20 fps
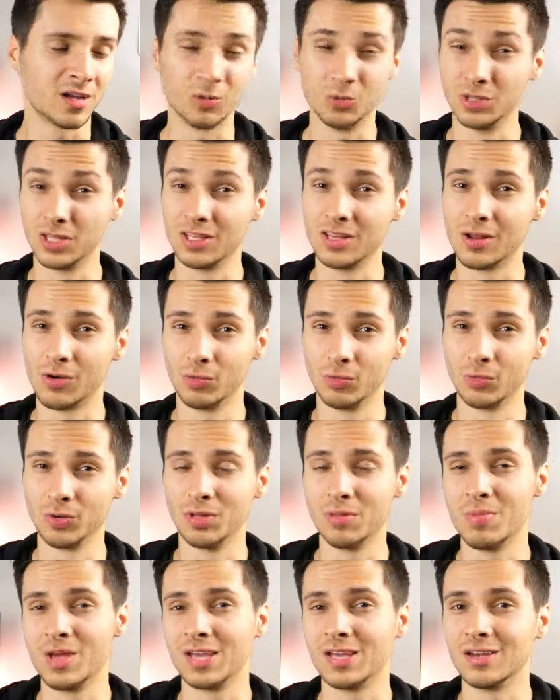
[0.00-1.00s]
I don't think that'll
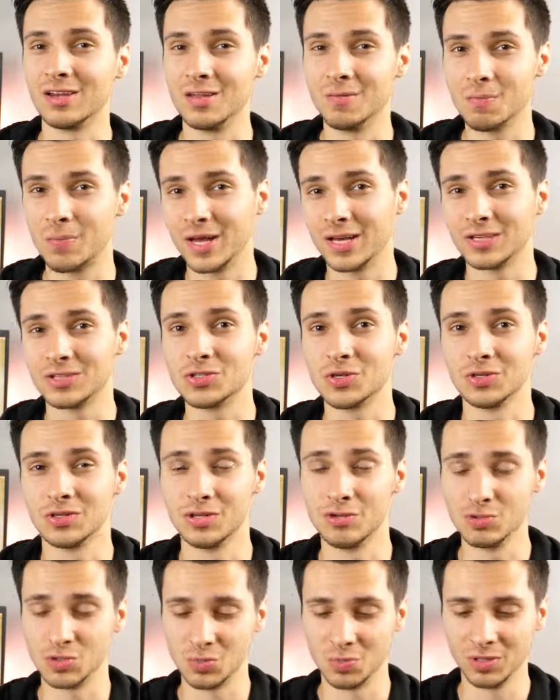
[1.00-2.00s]
really make an impact on
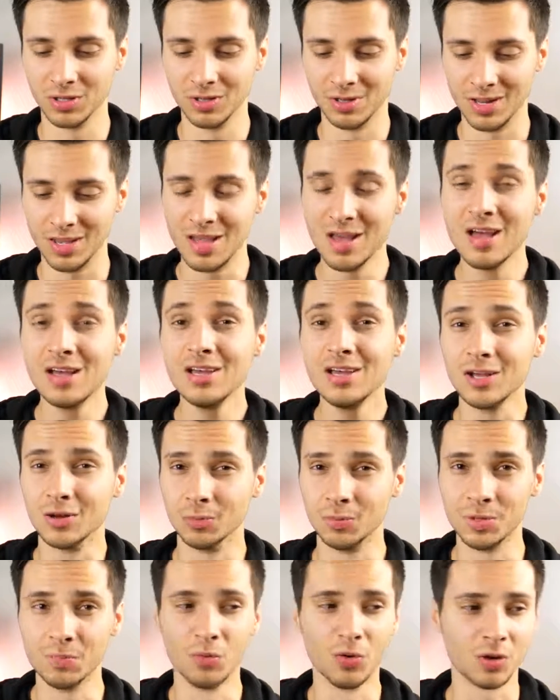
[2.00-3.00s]
the usability.
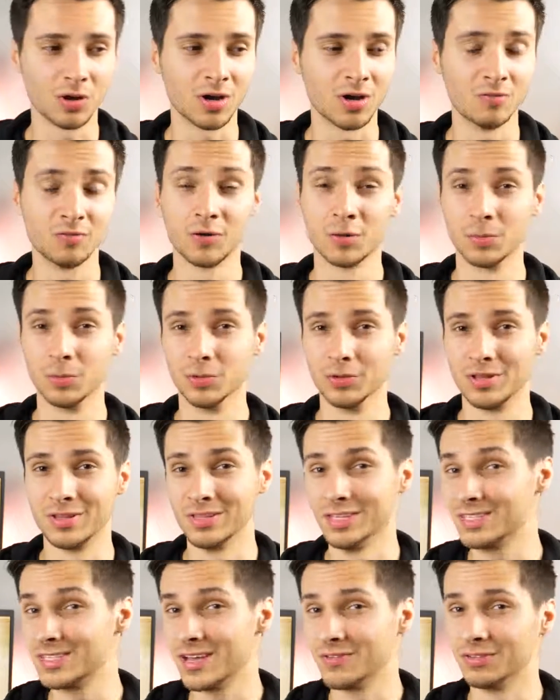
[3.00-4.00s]
It'll be more comfortable
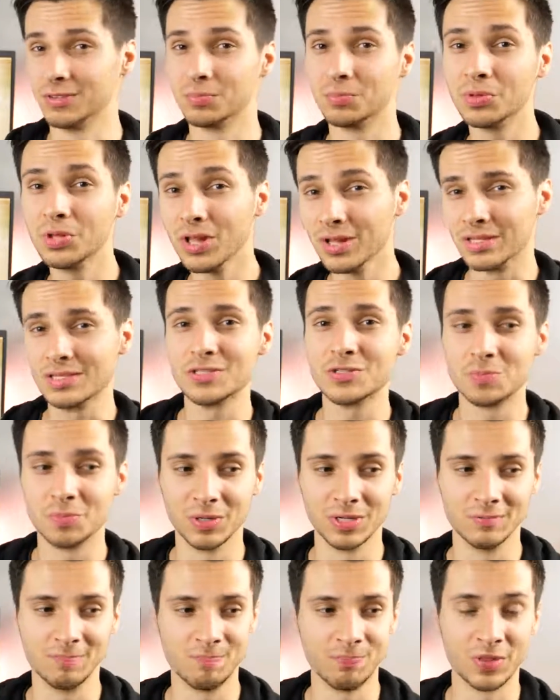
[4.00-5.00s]
than the 7 Plus,
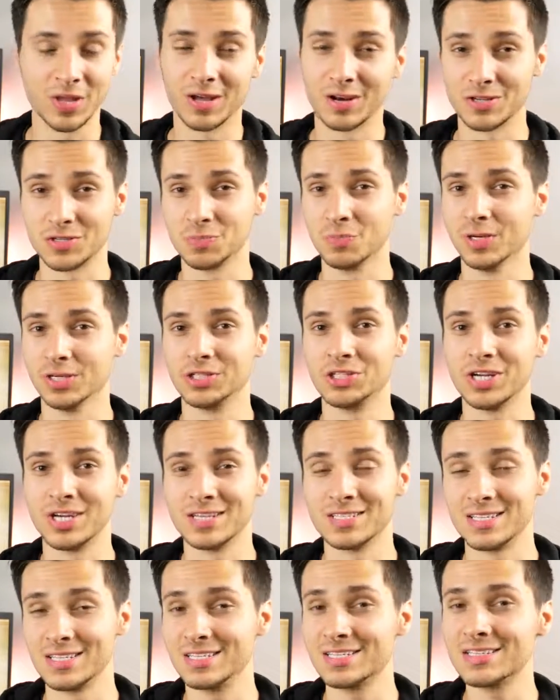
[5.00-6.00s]
but not as much
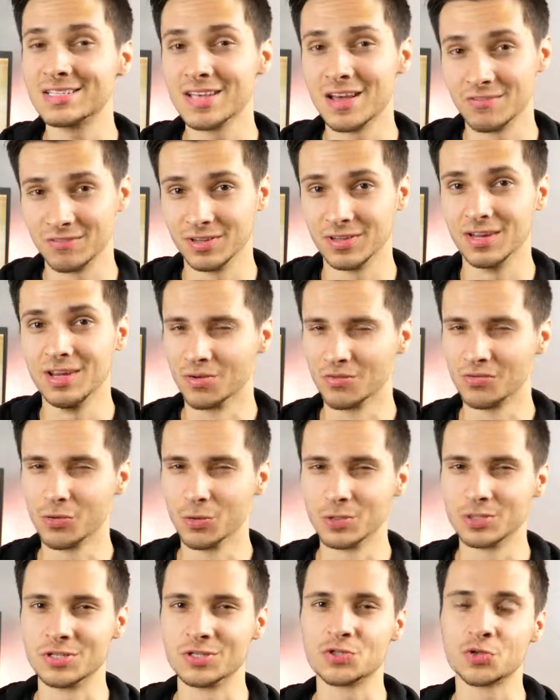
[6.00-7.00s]
as a 7. But of
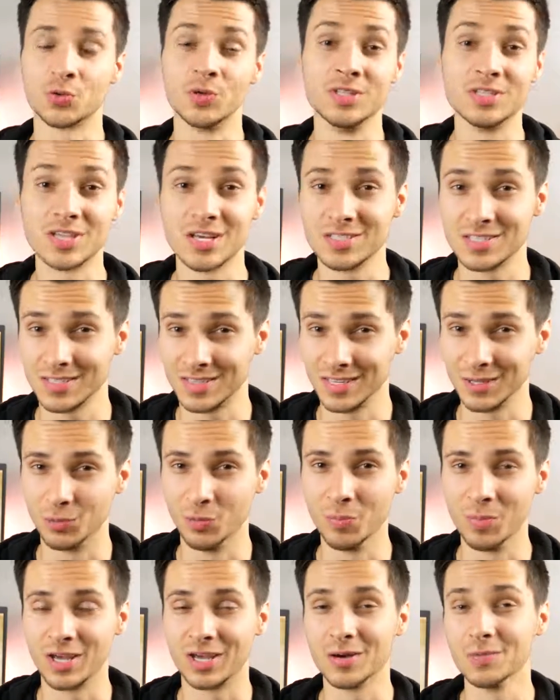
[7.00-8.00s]
course, the screen size, I think,
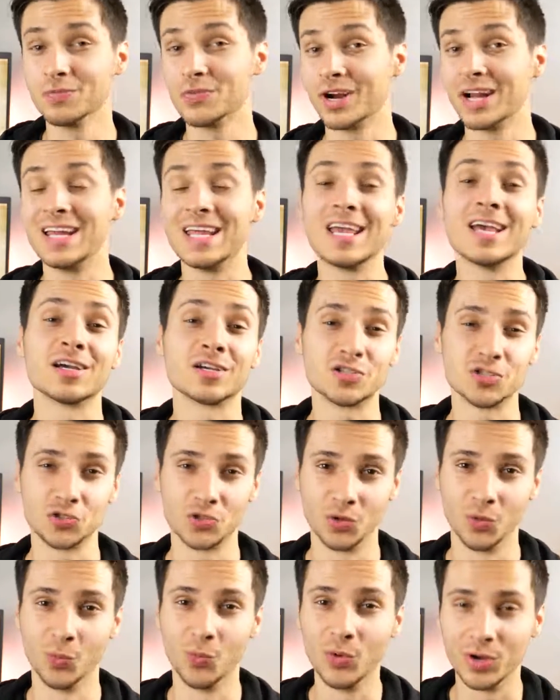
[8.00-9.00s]
will make up for any extra